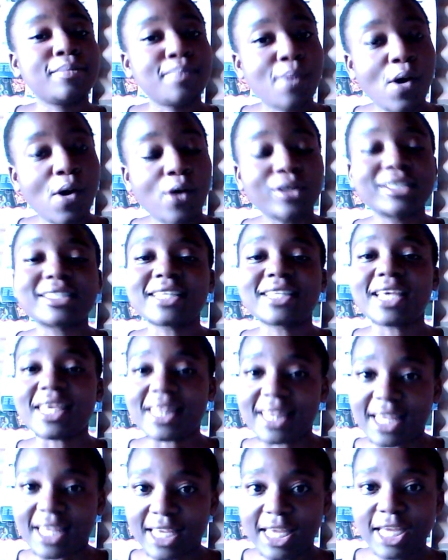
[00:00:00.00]
pots in
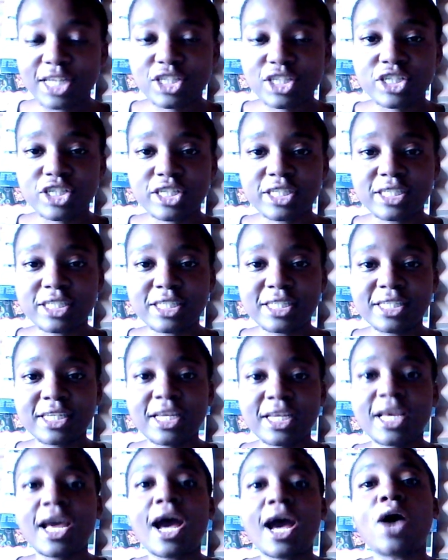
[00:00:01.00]
the kitchen,
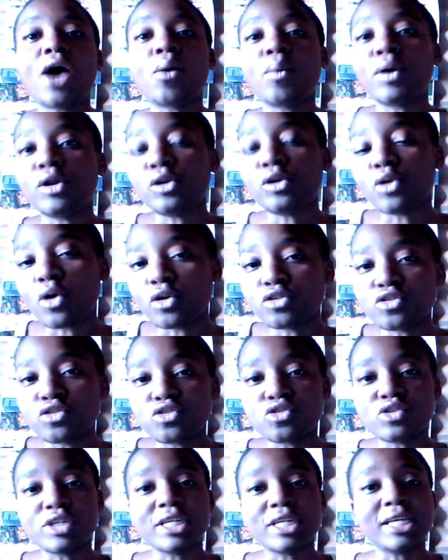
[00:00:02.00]
our
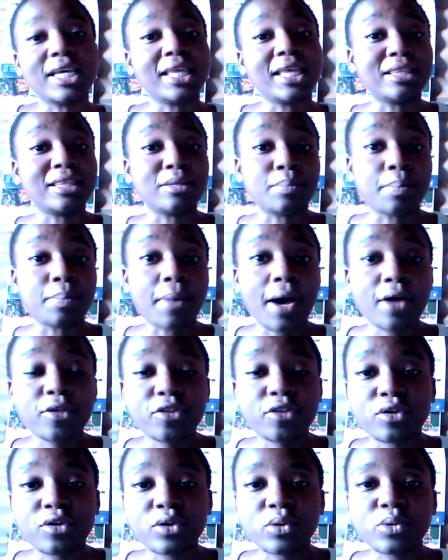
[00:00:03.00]
laundry in the
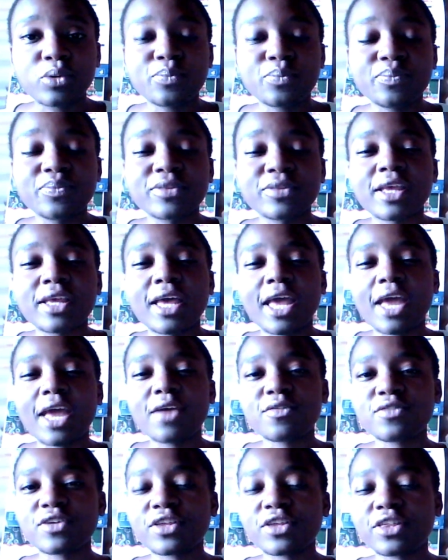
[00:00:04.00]
bathroom,
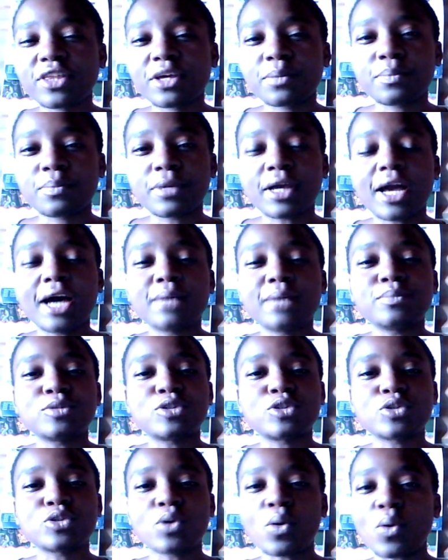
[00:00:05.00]
everything becomes
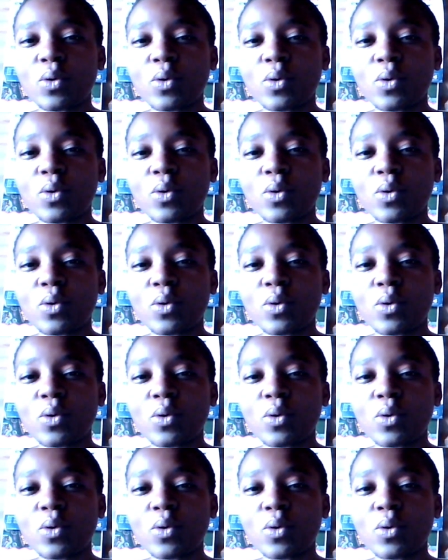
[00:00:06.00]
so